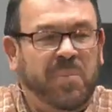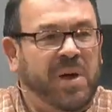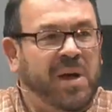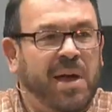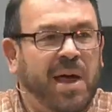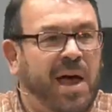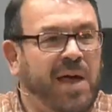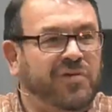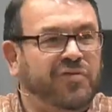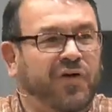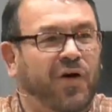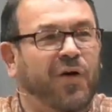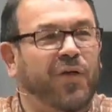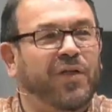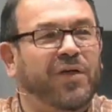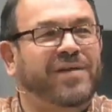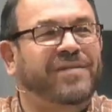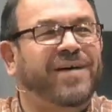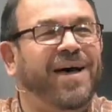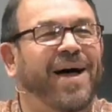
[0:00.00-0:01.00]
nice all
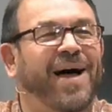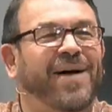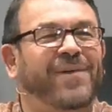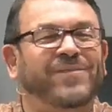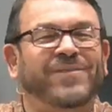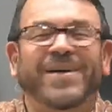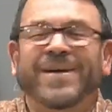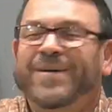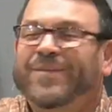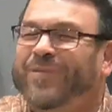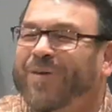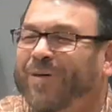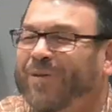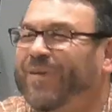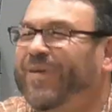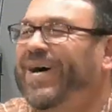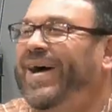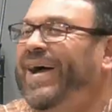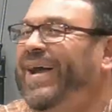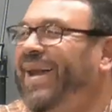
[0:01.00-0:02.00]
the time." But
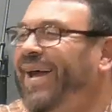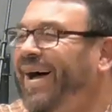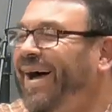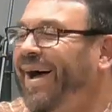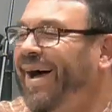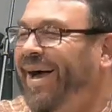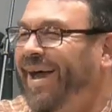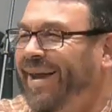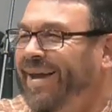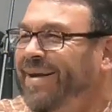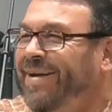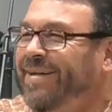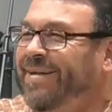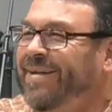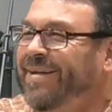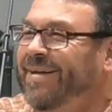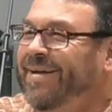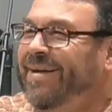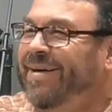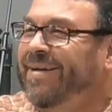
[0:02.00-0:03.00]
why not?
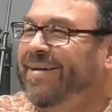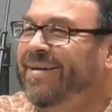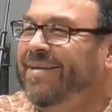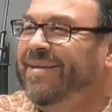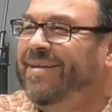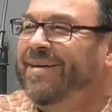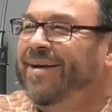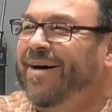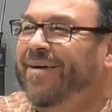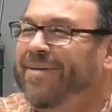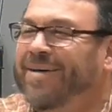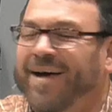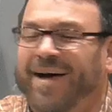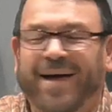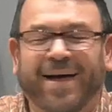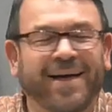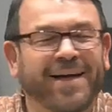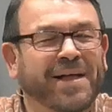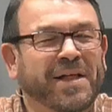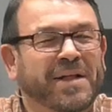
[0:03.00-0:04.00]

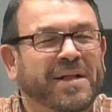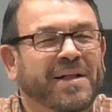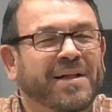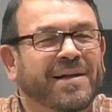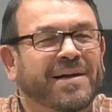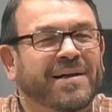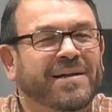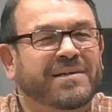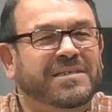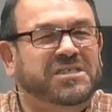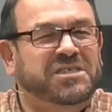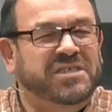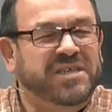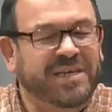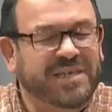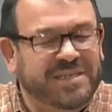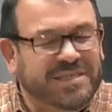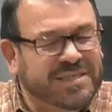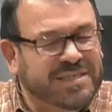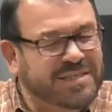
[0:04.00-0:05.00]
Okay?
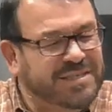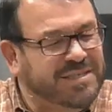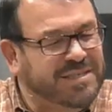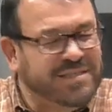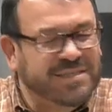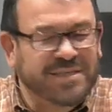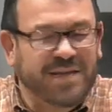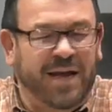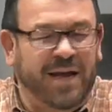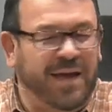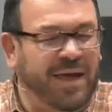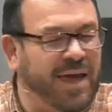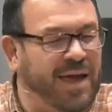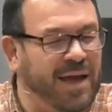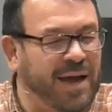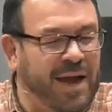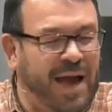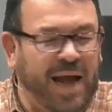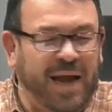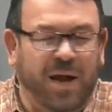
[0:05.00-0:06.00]
Jesus,
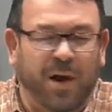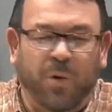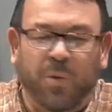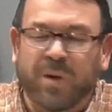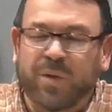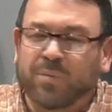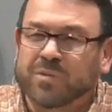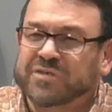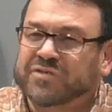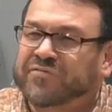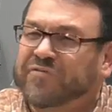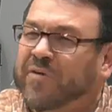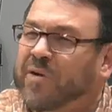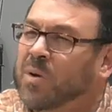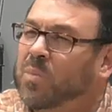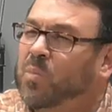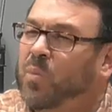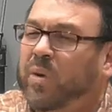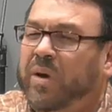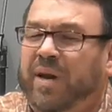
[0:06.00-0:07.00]
again, I know he was
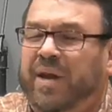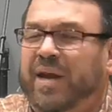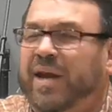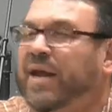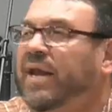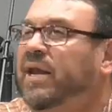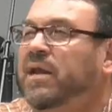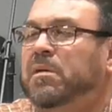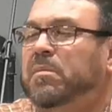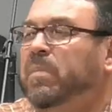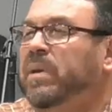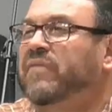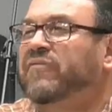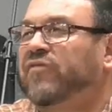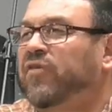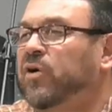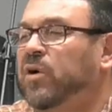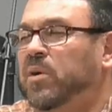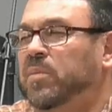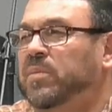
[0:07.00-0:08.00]
firm when he needed to be
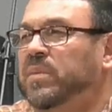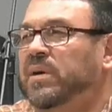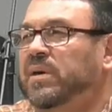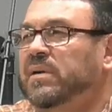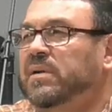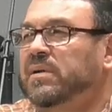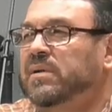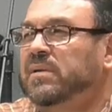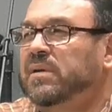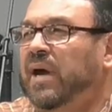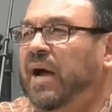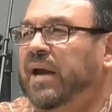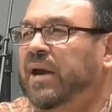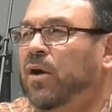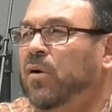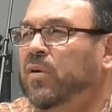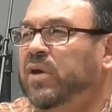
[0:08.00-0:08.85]
firm. I know he